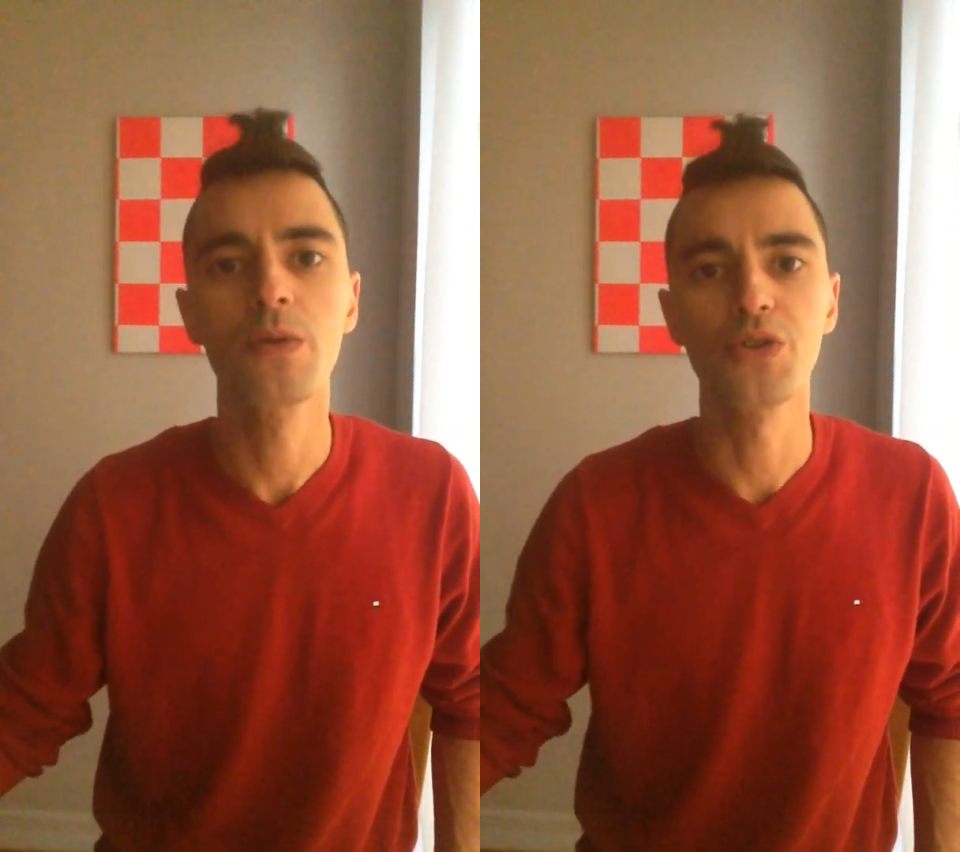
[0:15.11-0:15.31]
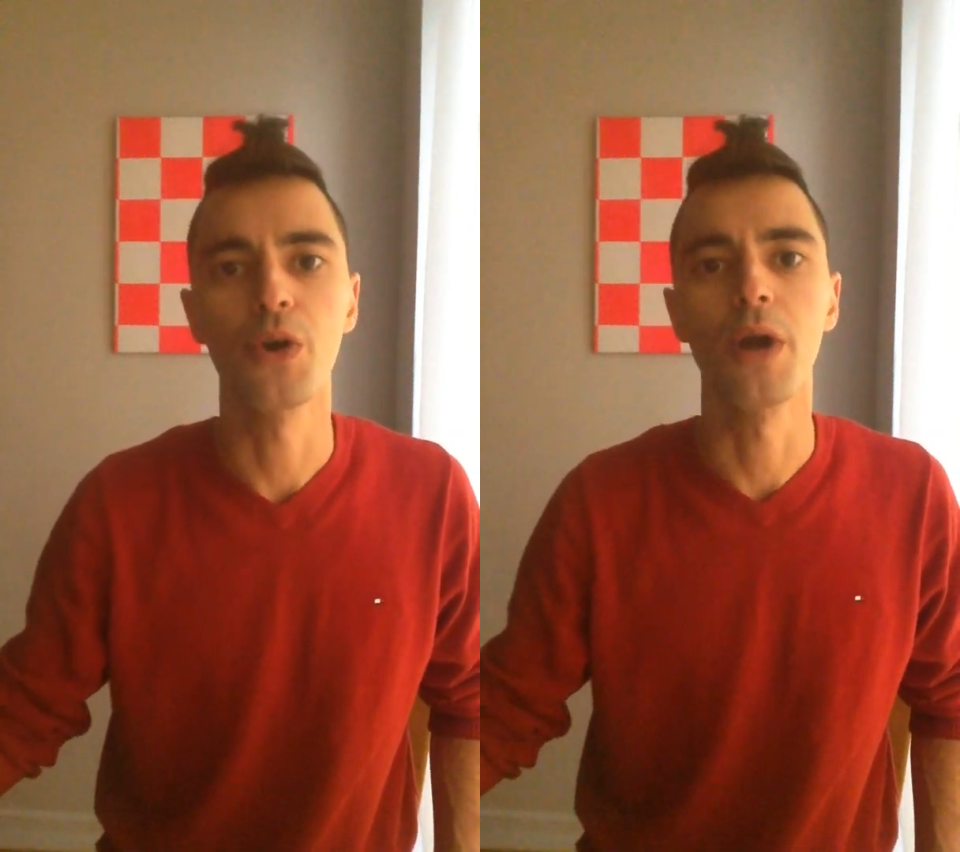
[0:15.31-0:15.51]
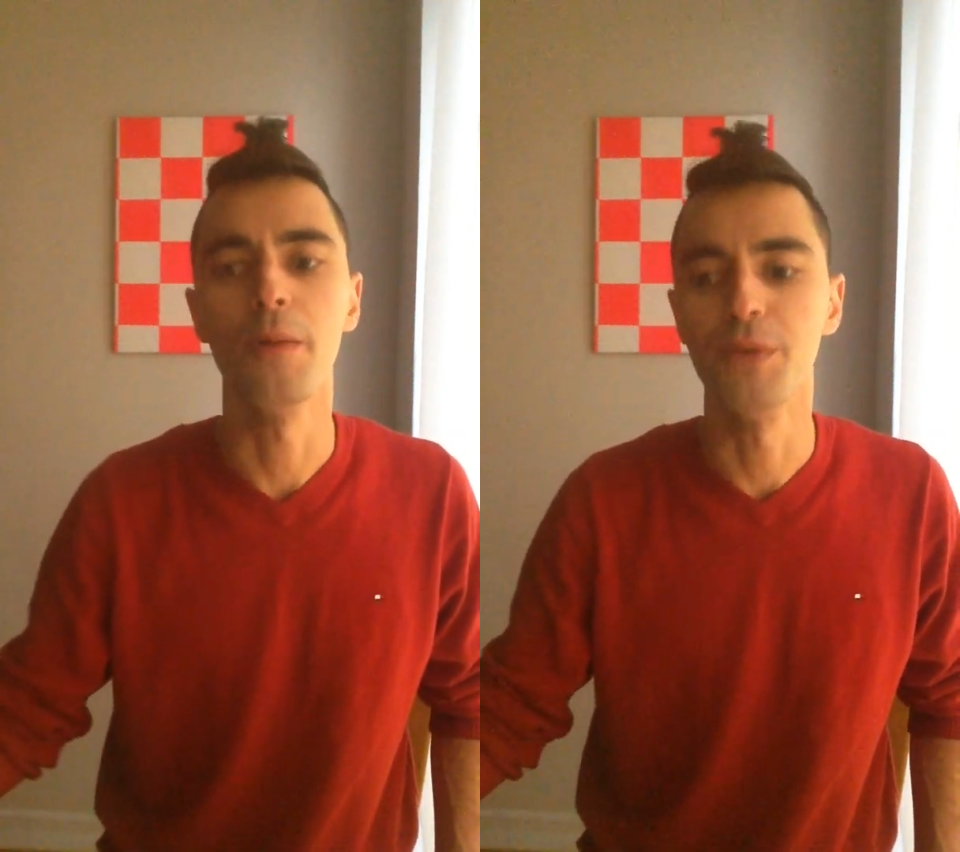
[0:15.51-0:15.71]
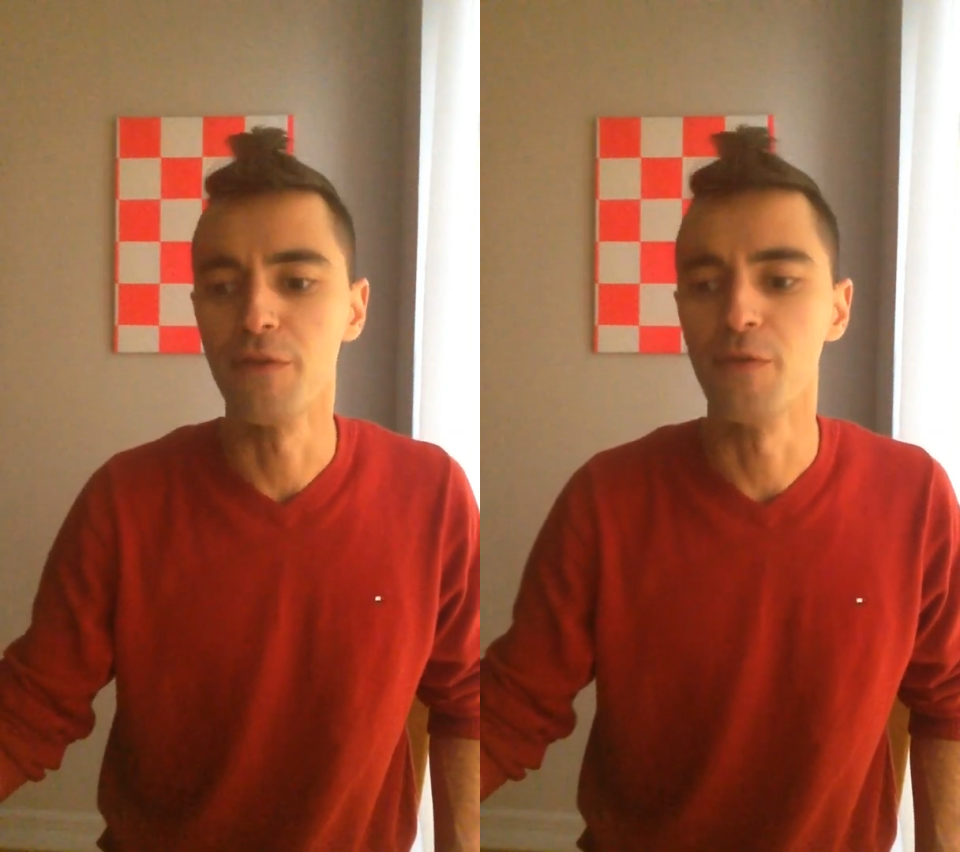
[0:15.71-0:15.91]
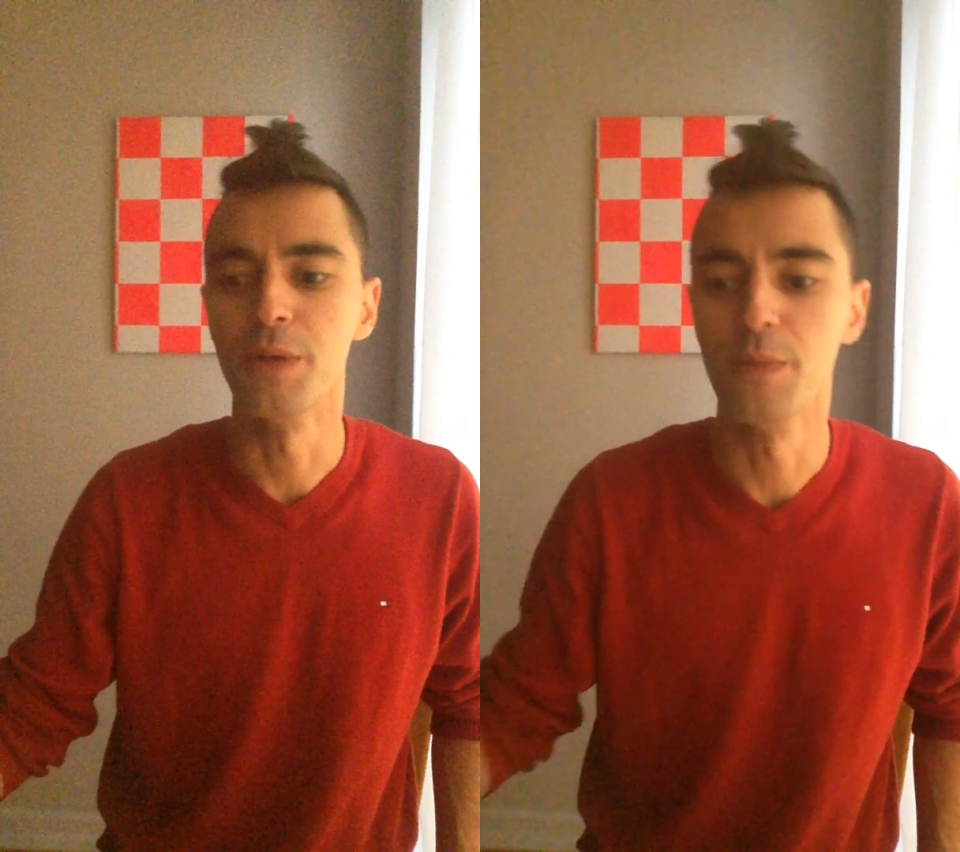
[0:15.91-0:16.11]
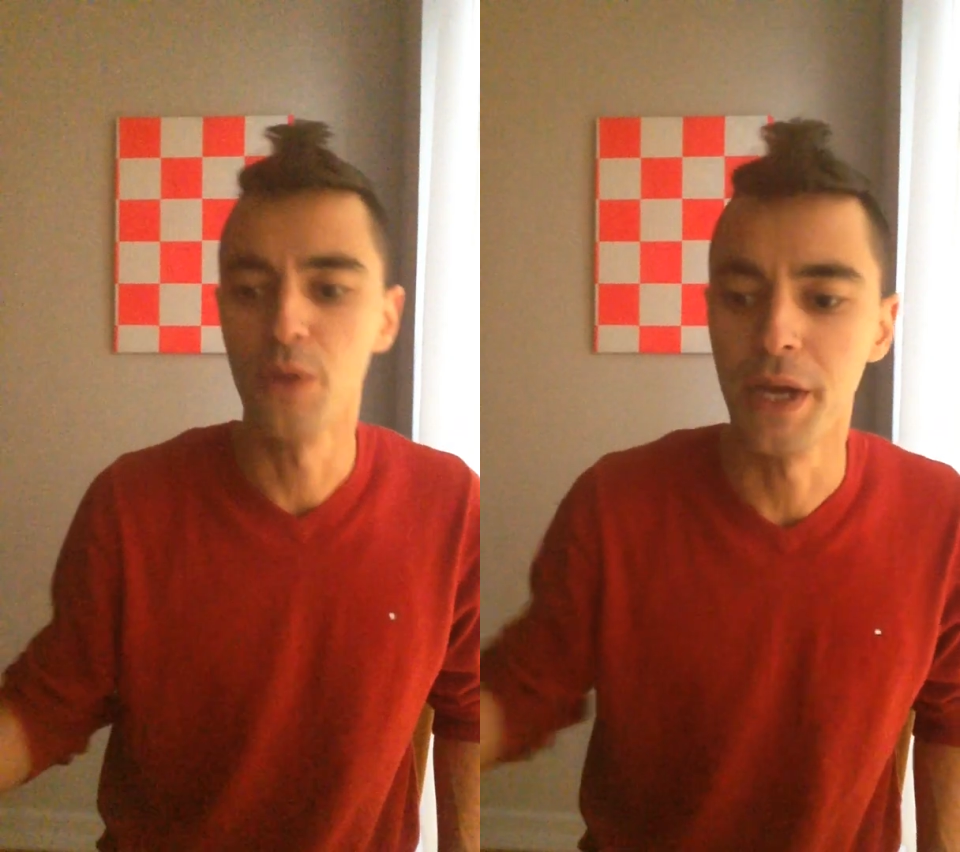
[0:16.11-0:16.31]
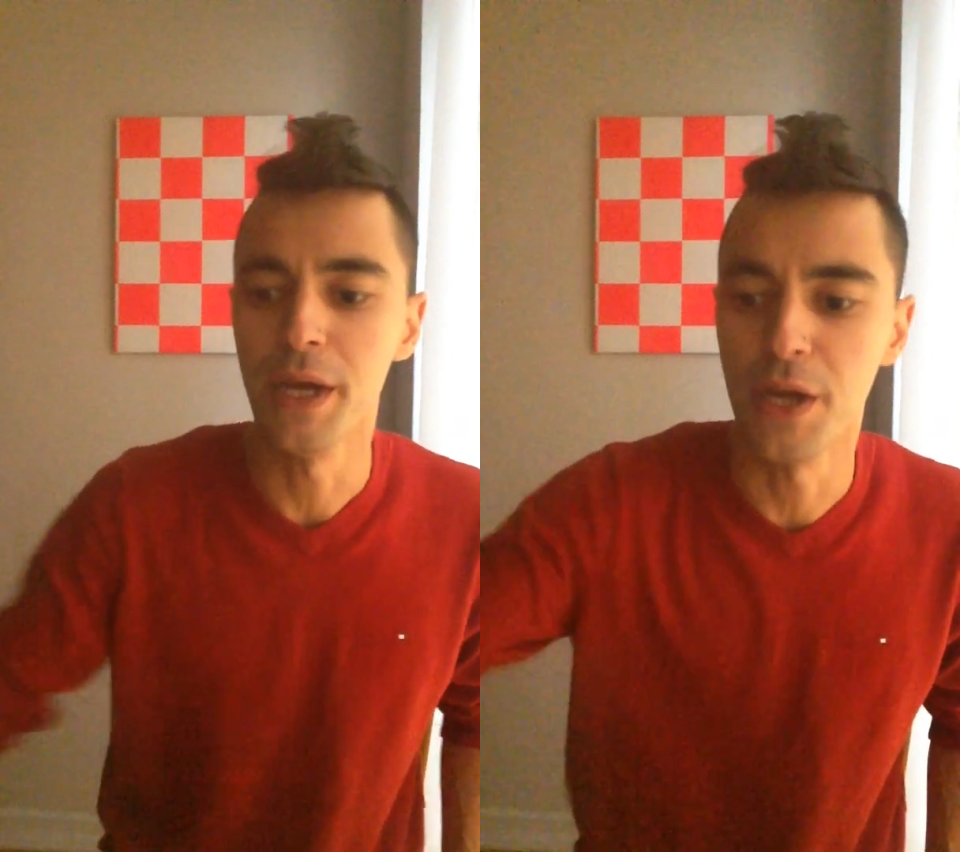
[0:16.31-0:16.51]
What's going on, beautiful people? It